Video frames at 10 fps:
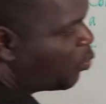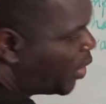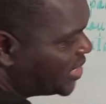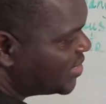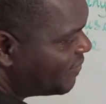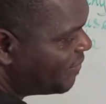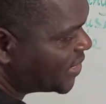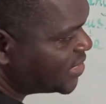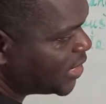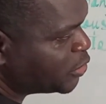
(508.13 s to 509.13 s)
what is the
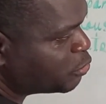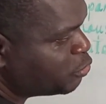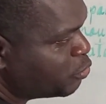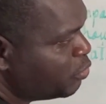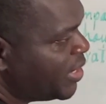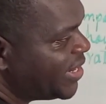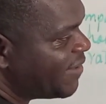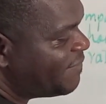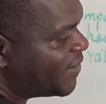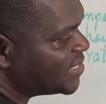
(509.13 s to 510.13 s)
first thing to do? The
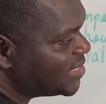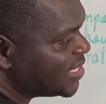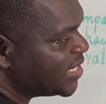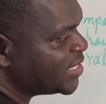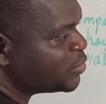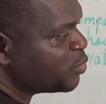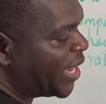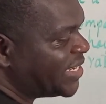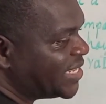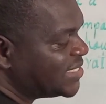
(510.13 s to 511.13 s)
first thing is to
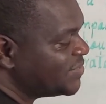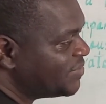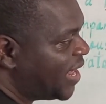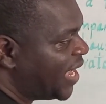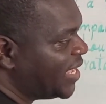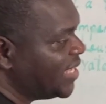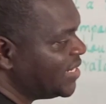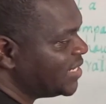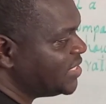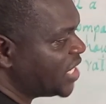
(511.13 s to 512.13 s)
identify
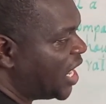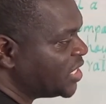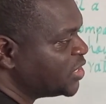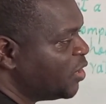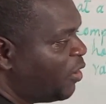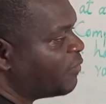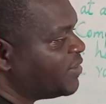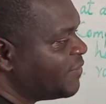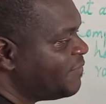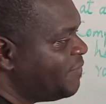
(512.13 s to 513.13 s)
the charge of
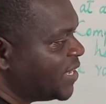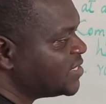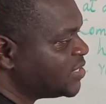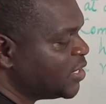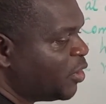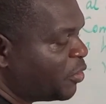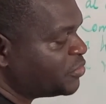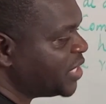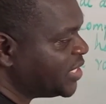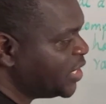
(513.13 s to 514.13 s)
the first
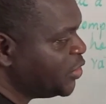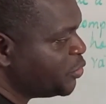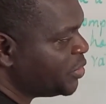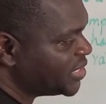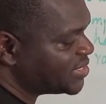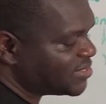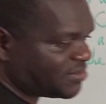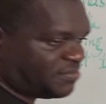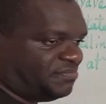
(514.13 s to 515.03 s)
100 units.